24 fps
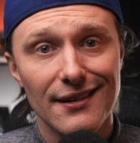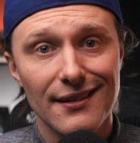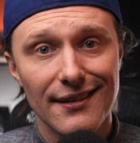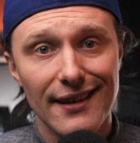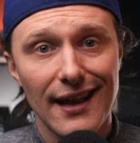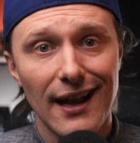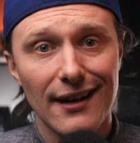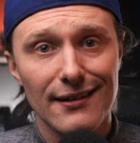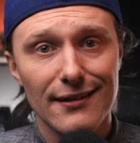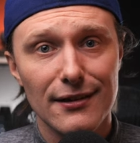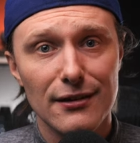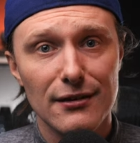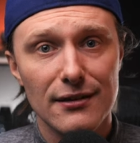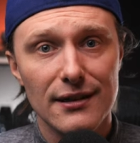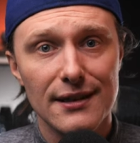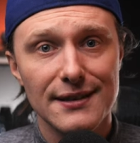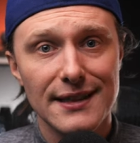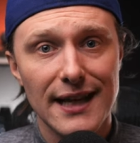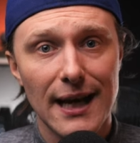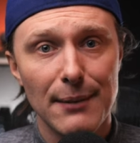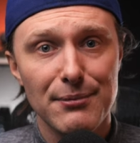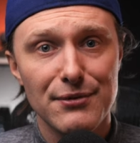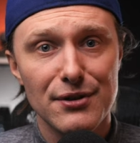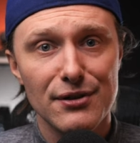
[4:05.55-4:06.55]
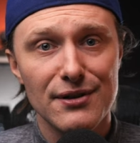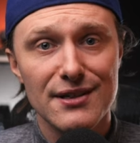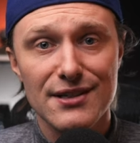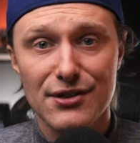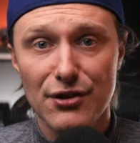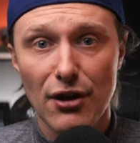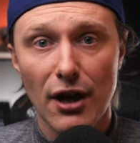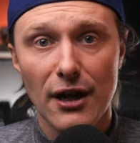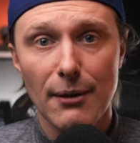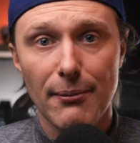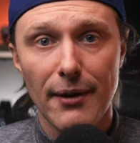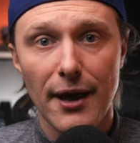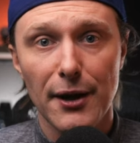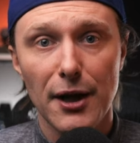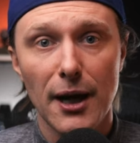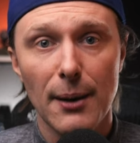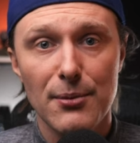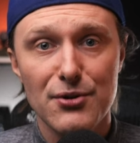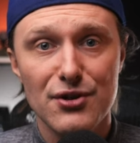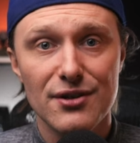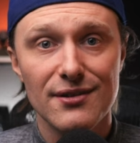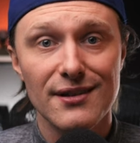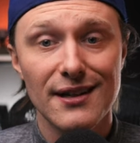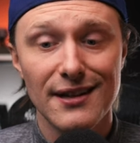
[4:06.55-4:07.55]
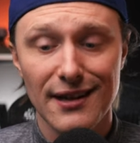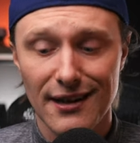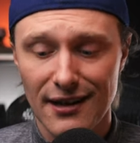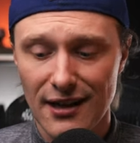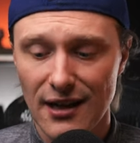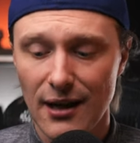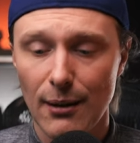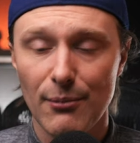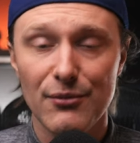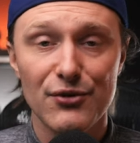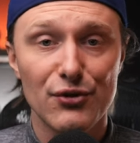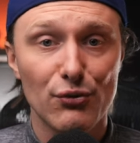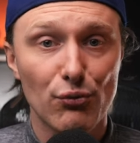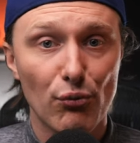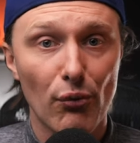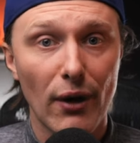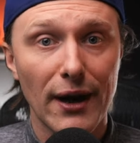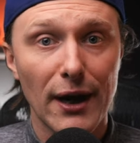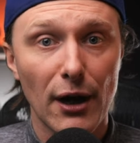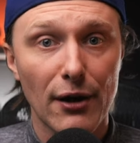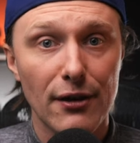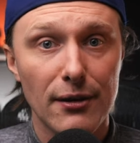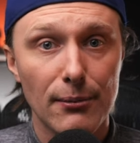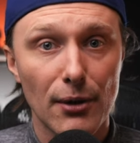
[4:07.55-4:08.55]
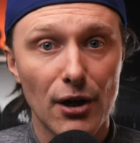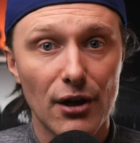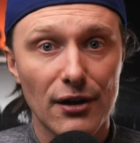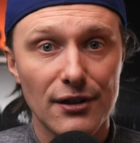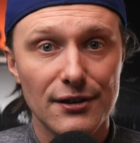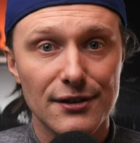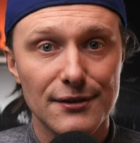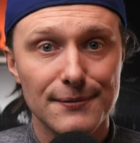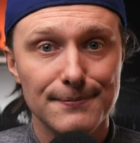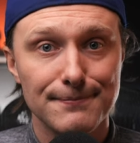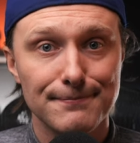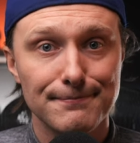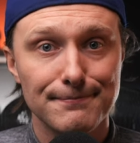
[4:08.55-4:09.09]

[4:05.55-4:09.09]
that little adapter is not a bad option and it comes right out of the box.